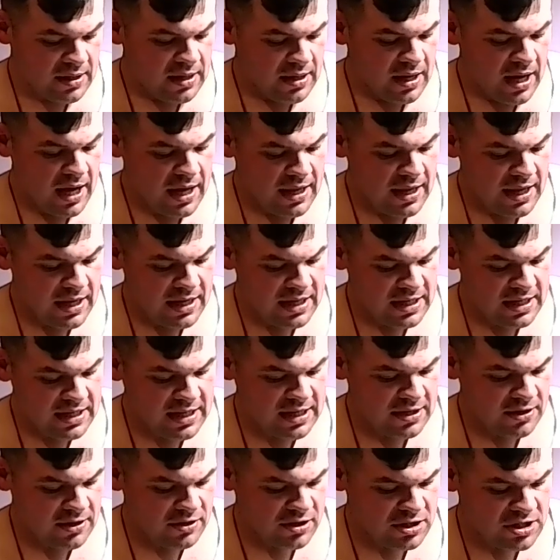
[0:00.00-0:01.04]
And then he
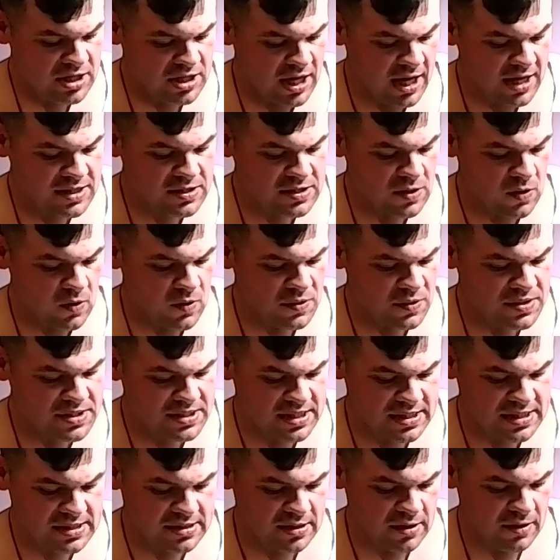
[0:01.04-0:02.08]
killed the giant's old
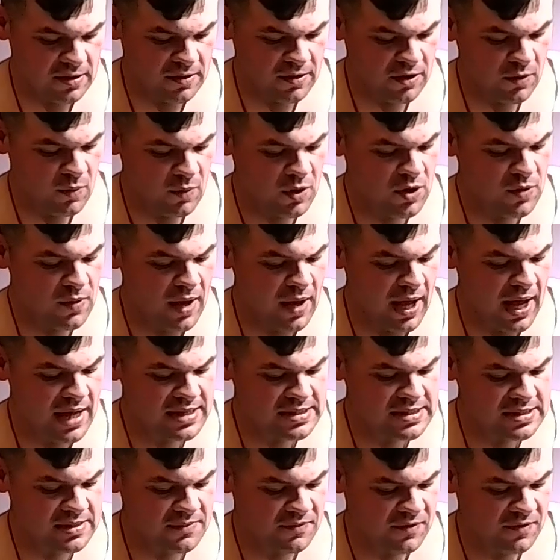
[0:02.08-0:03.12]
sister, the one who
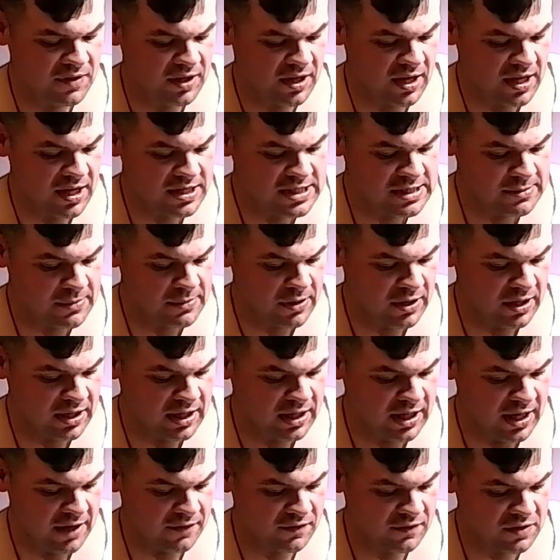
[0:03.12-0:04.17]
asked him for the customary
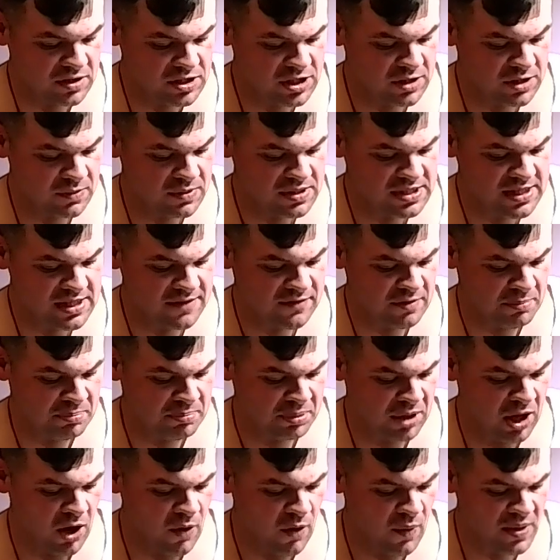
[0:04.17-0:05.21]
gift. She received a
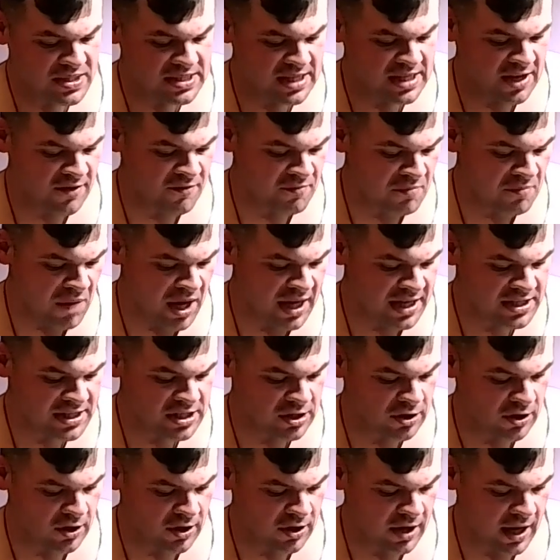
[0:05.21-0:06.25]
blow instead of money to
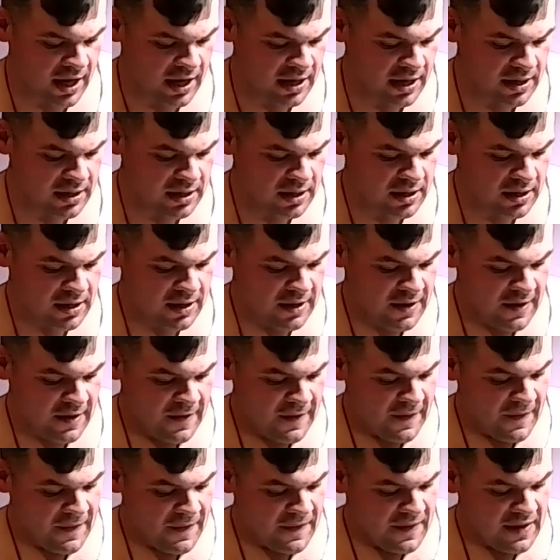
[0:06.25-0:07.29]
her head.
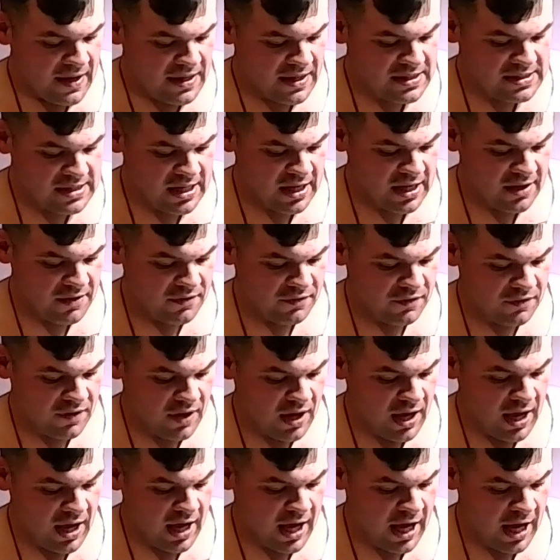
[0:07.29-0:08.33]
Instead of
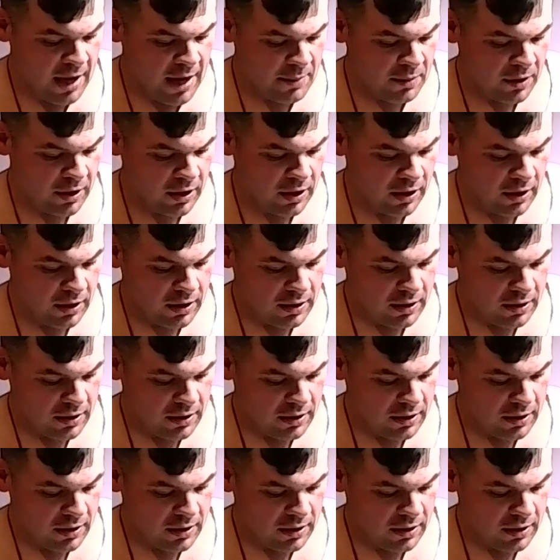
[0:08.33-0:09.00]
a hammer.